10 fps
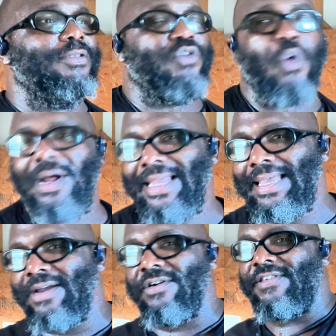20
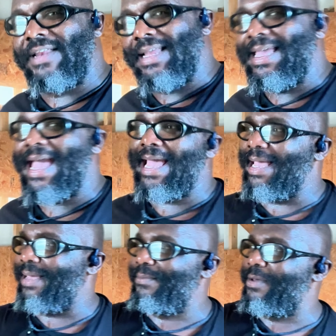years in the
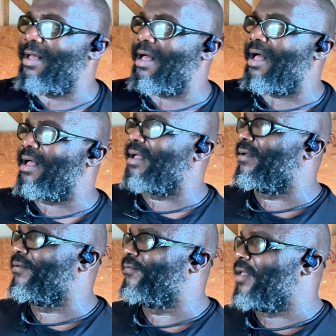game
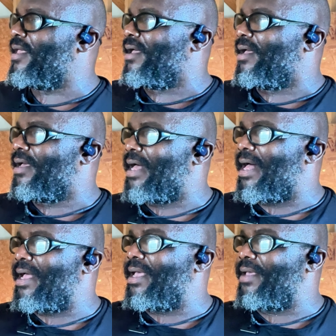uh,
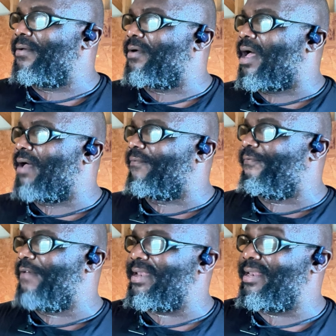of
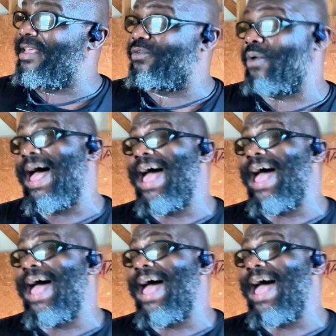fitness, well,